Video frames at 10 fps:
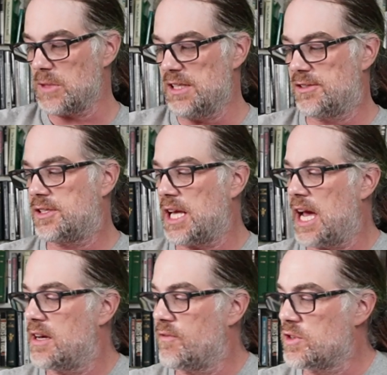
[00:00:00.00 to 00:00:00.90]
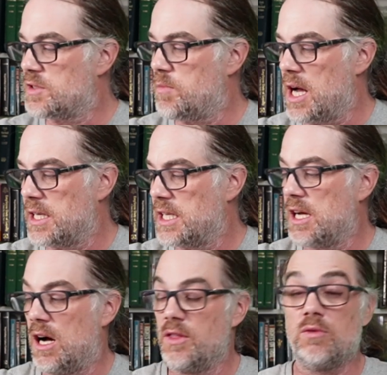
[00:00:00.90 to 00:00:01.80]
instead of responding
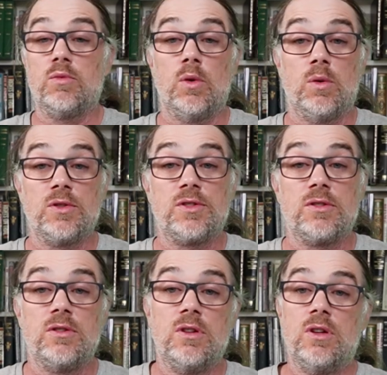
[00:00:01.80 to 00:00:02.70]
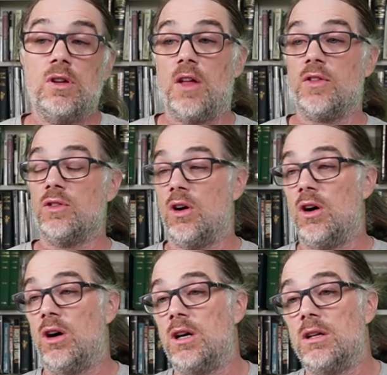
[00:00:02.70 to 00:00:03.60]
on the rules, on the
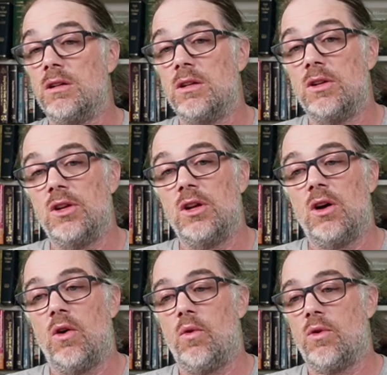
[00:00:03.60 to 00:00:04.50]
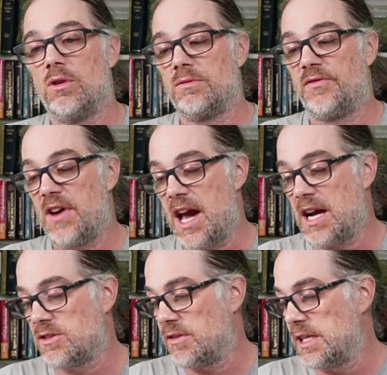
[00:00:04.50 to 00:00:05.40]
law, or the
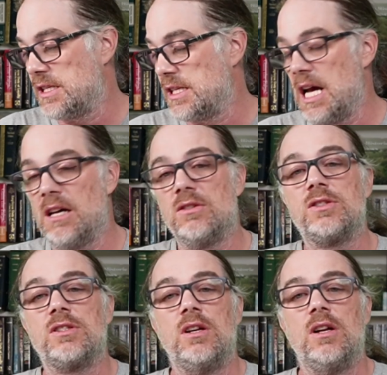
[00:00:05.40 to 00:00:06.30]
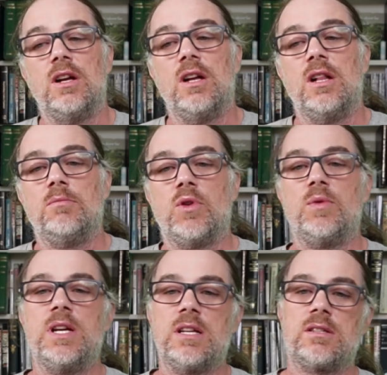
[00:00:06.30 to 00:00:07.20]
facts, or anything else,
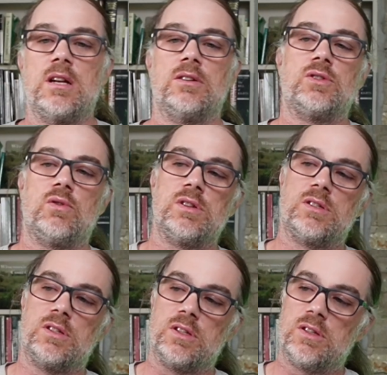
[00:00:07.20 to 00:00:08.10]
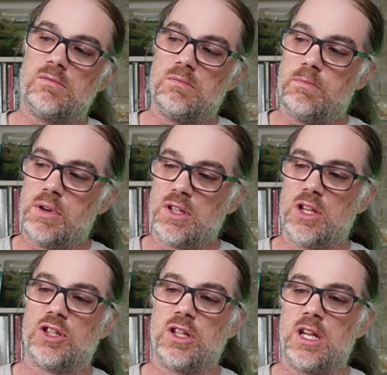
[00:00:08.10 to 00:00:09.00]
Maria Seltzor's
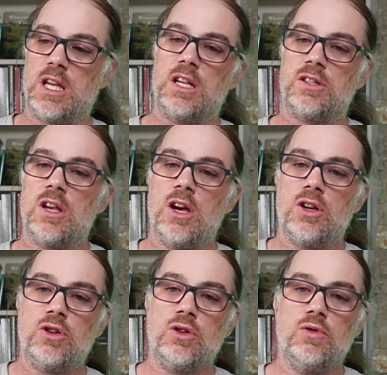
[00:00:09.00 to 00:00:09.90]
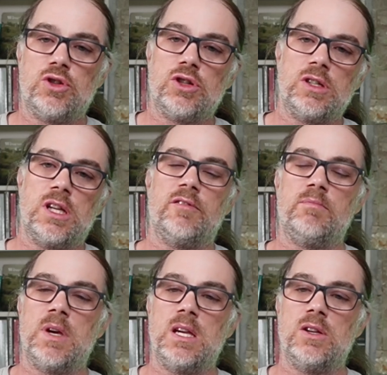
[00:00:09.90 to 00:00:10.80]
position is, you
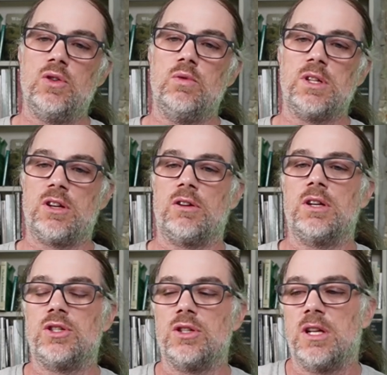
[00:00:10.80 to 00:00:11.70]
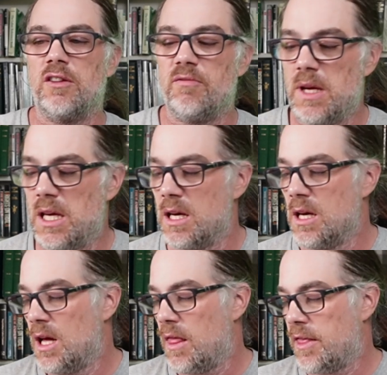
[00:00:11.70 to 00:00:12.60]
attorney should give me
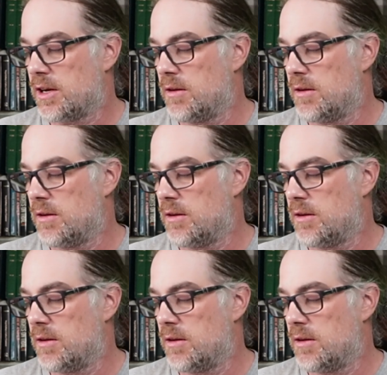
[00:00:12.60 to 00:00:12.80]
the